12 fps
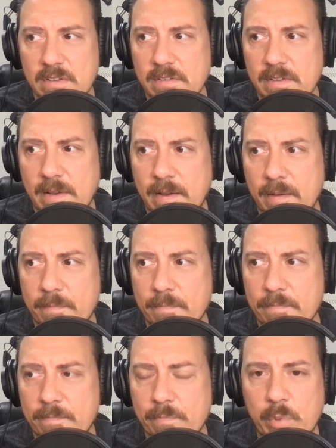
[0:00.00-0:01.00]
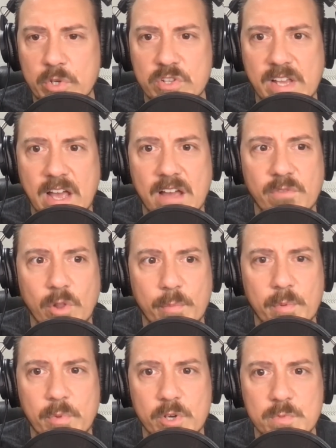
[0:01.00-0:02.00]
the envelope and
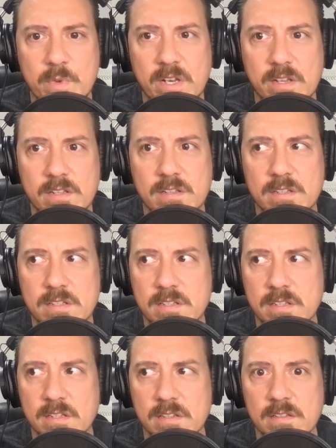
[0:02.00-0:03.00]
pushed me to